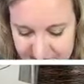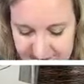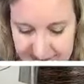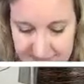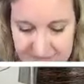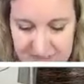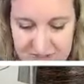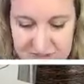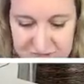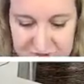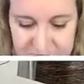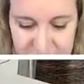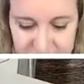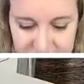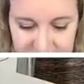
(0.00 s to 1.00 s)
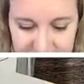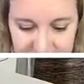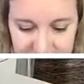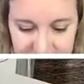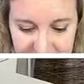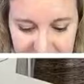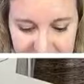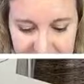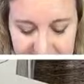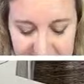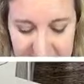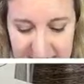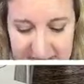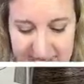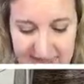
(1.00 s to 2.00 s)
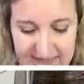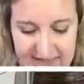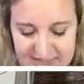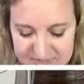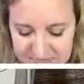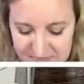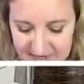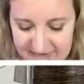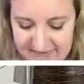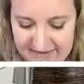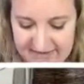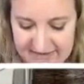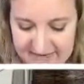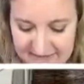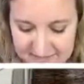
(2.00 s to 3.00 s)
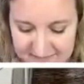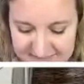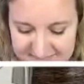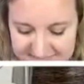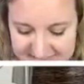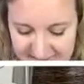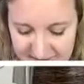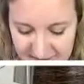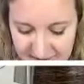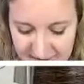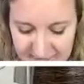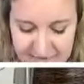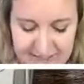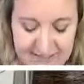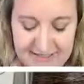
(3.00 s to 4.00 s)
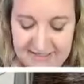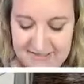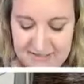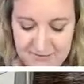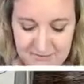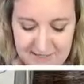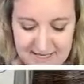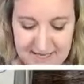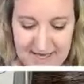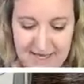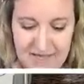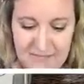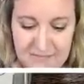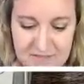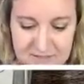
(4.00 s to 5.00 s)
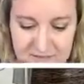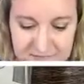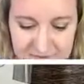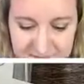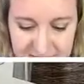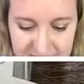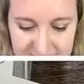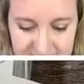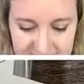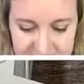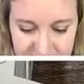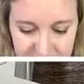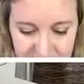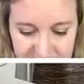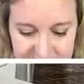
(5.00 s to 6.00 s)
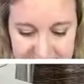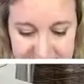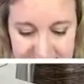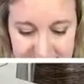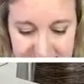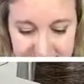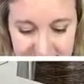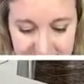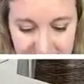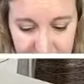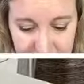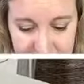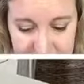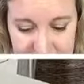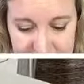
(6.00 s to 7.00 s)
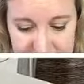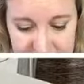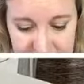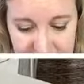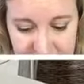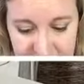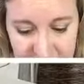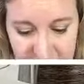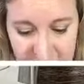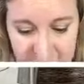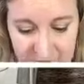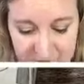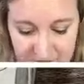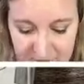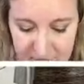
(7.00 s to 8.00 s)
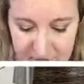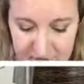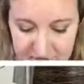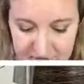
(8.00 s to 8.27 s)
like I mentioned earlier, that spot that I had missed coloring, it's okay because you wouldn't see it anyways. It's gonna be covered up.